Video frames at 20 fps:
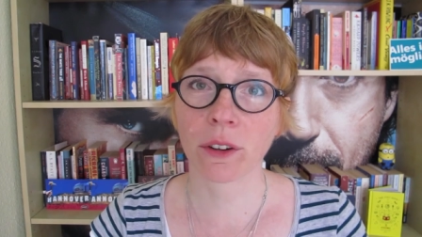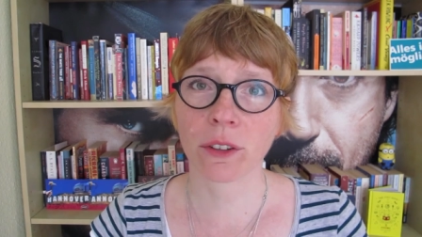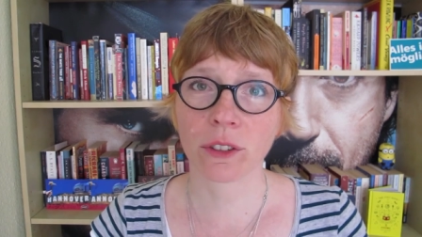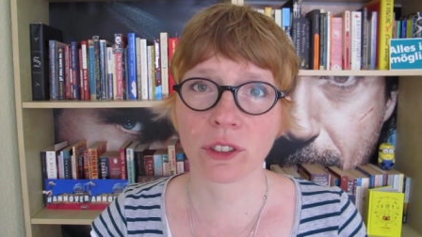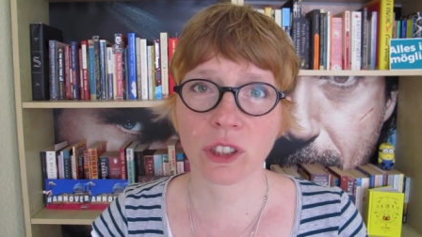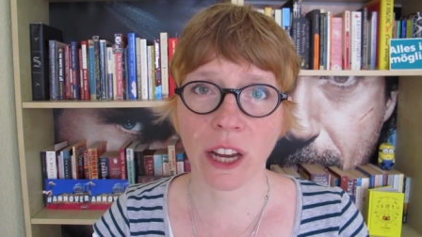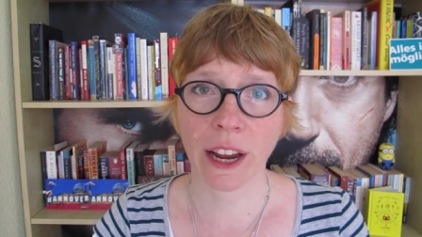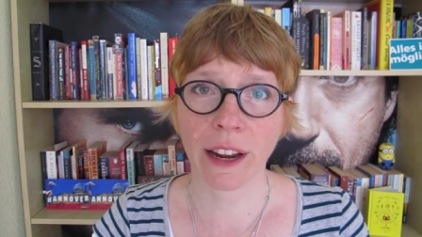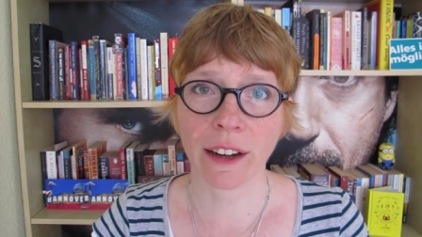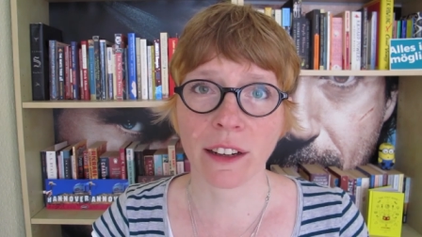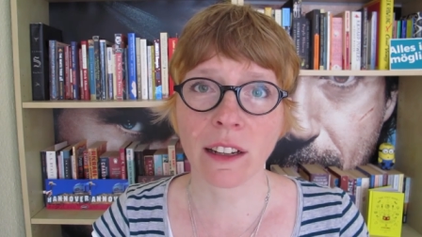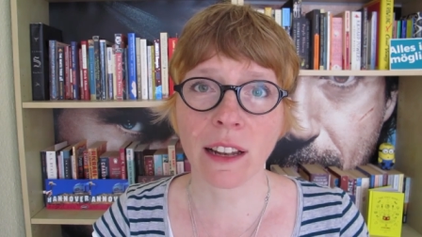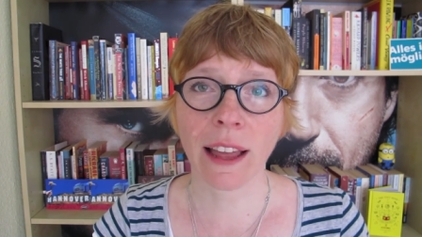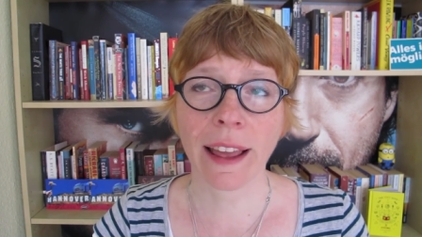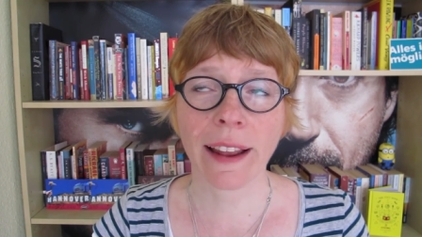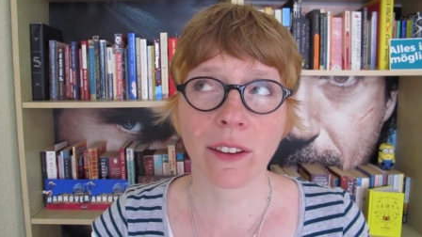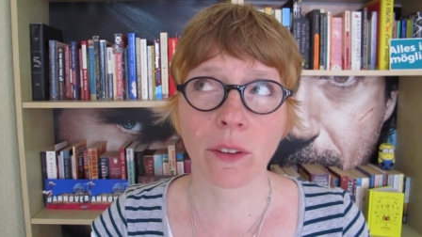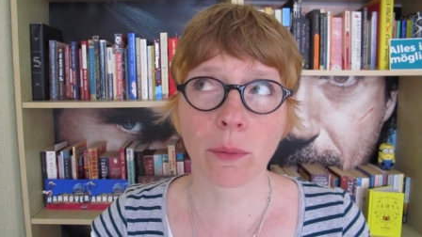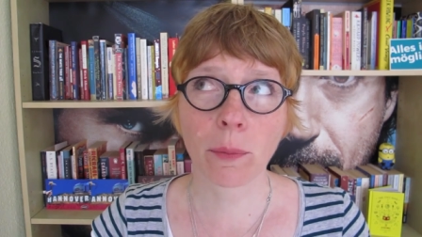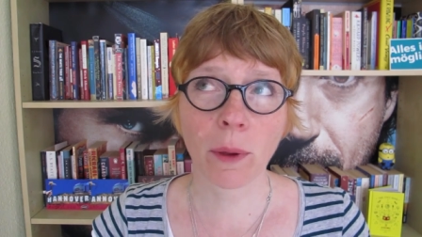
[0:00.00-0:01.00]
her channel
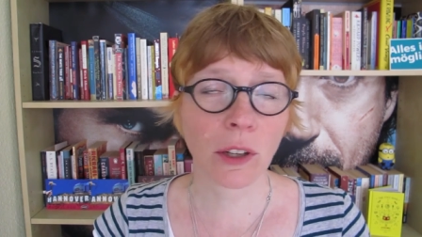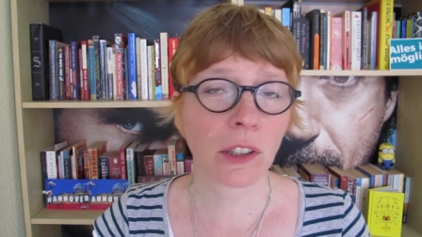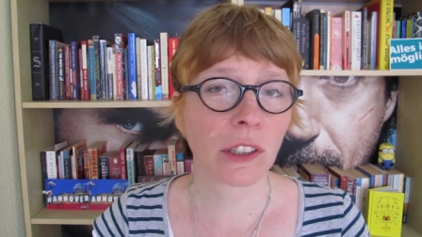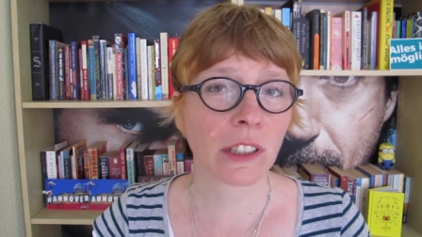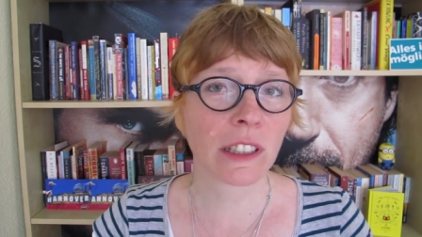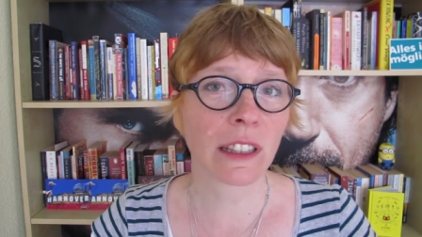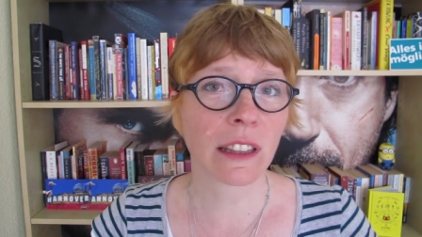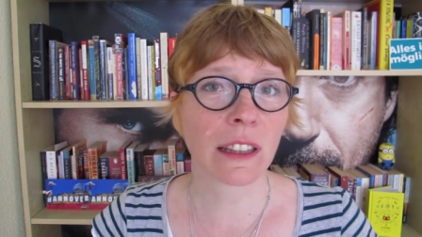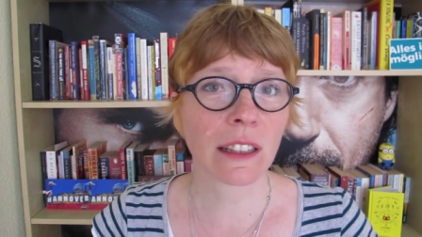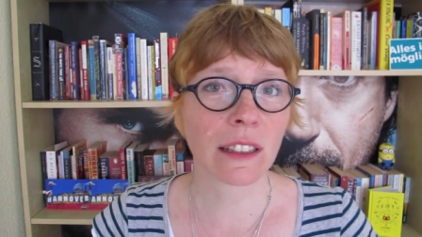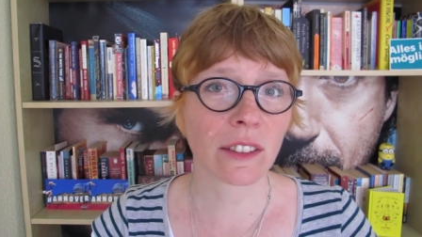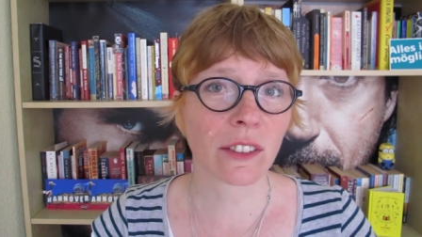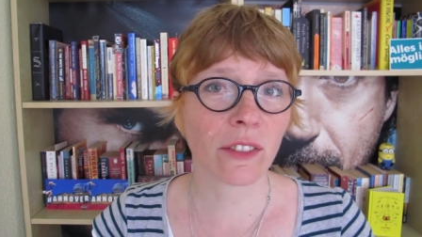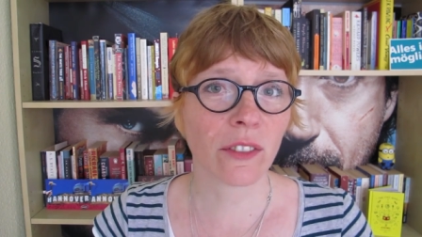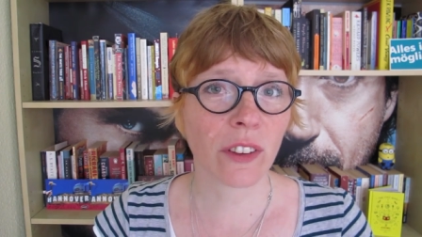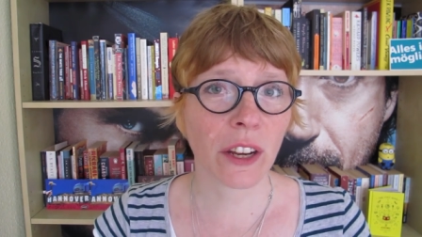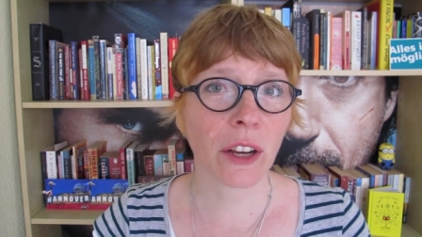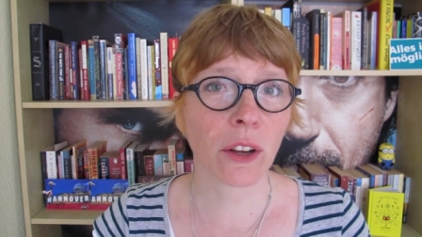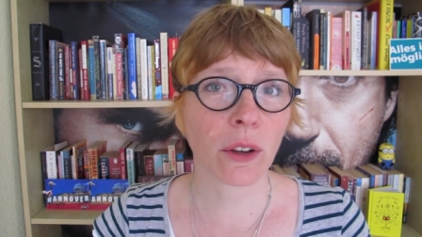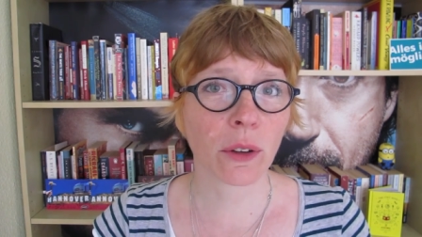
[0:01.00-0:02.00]
and especially this
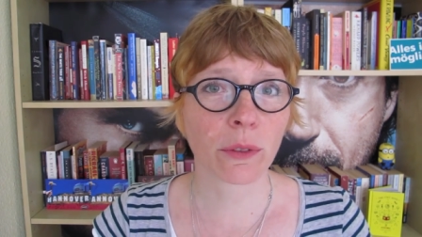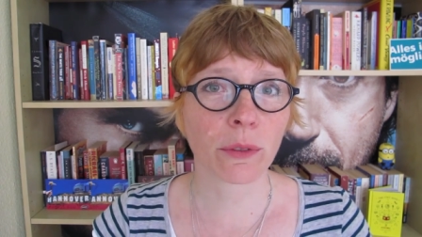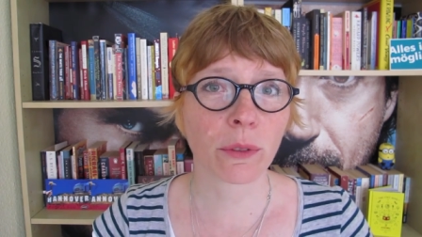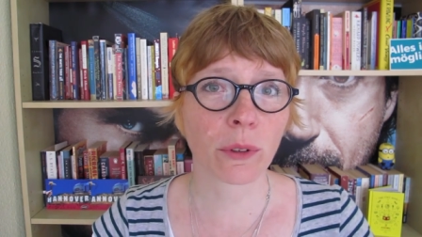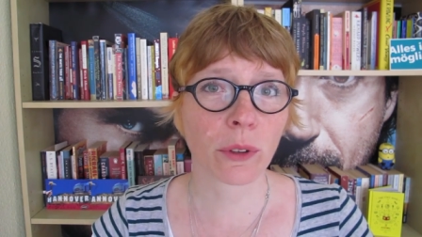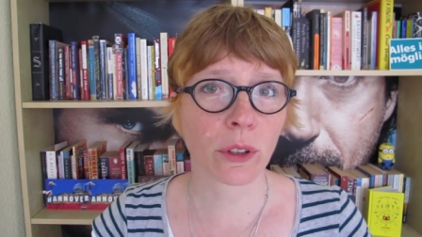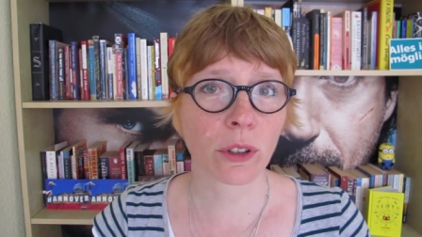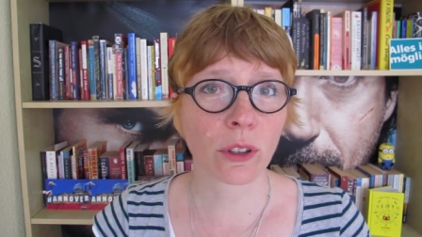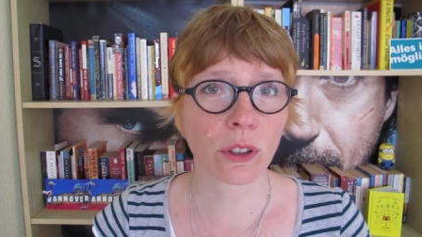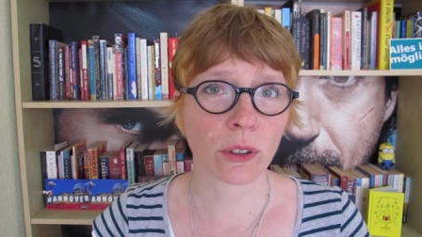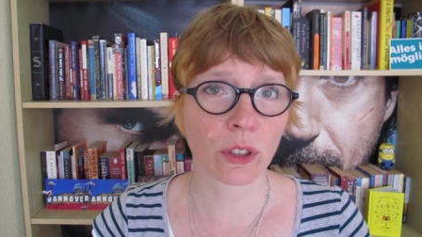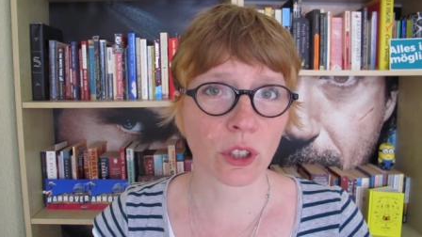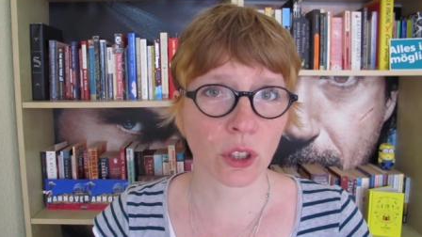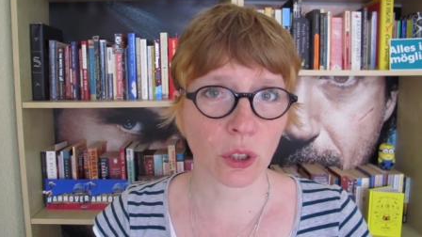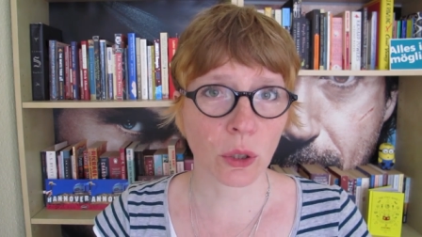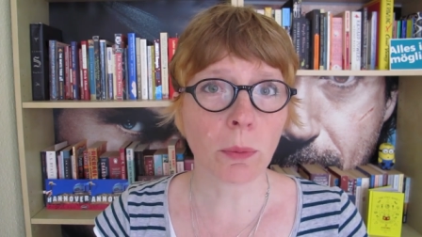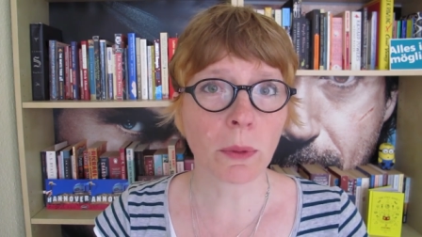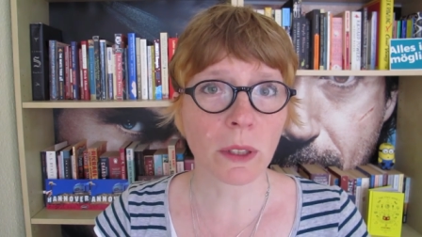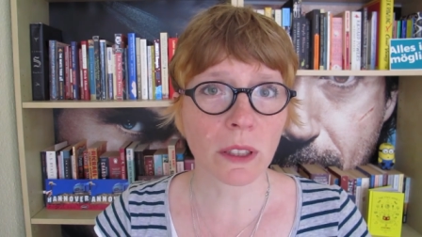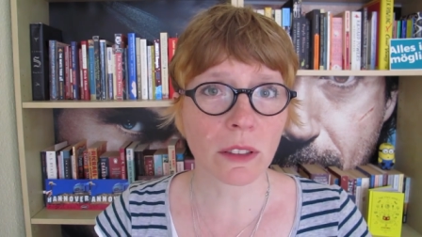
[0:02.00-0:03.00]
video for the good
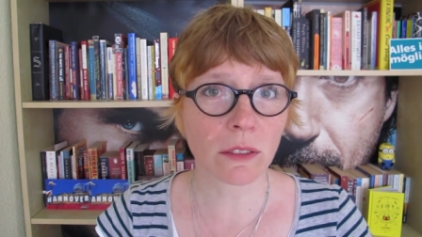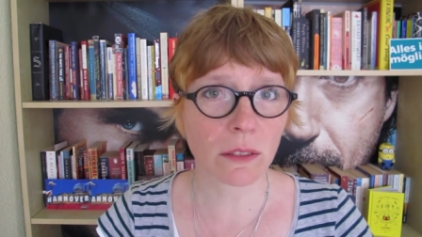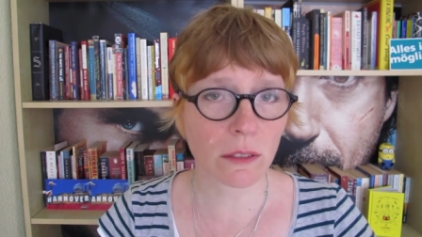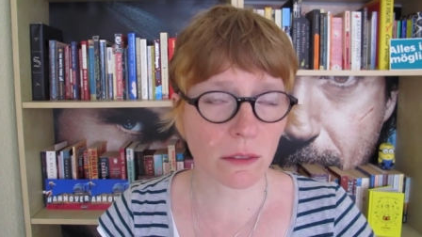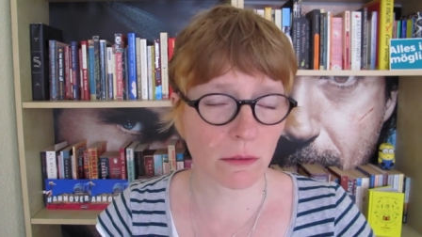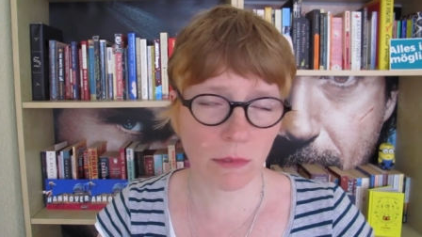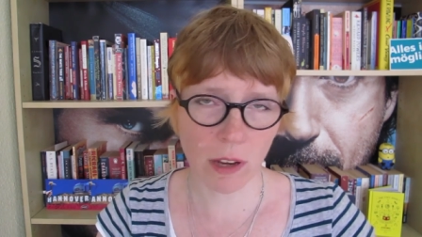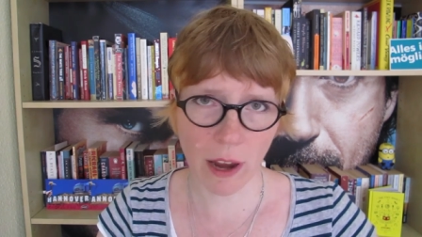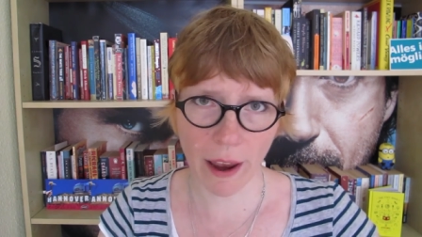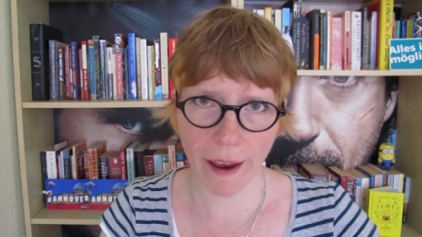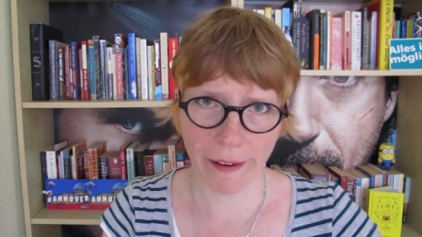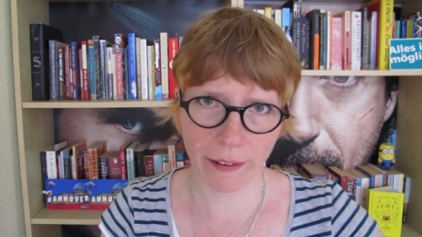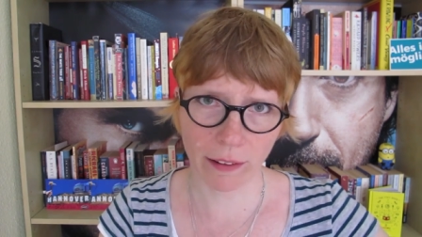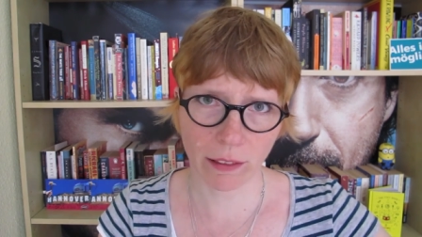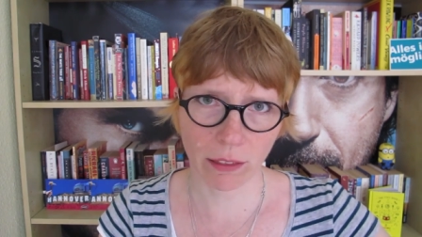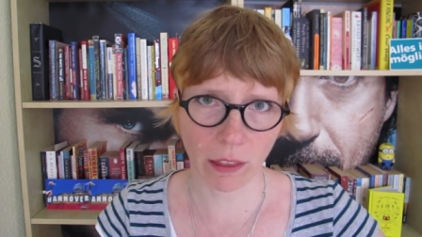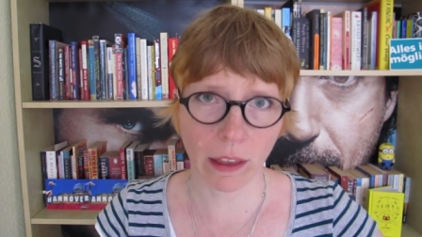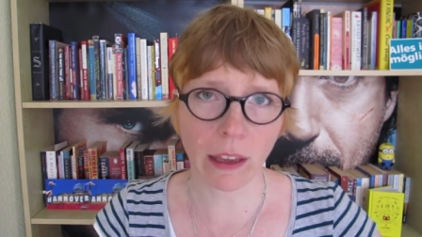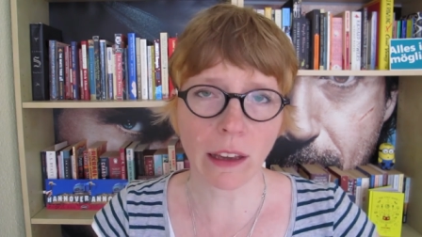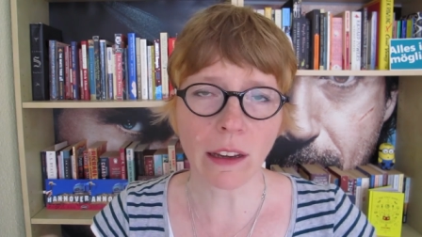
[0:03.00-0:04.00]
human tag
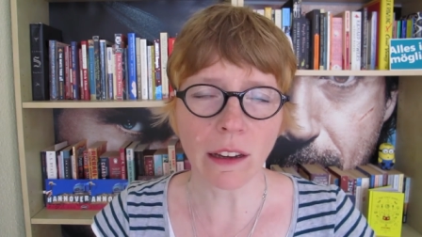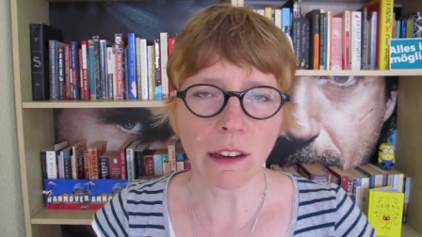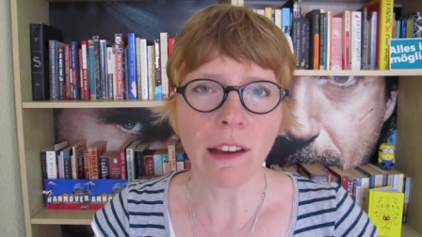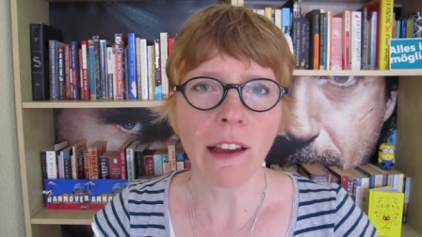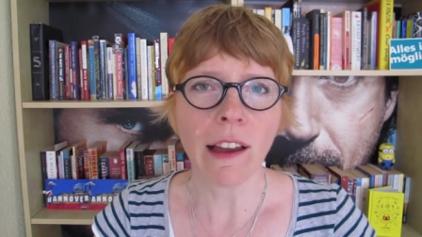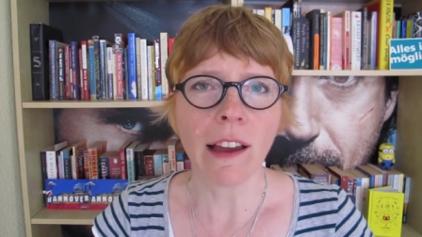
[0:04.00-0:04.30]
thing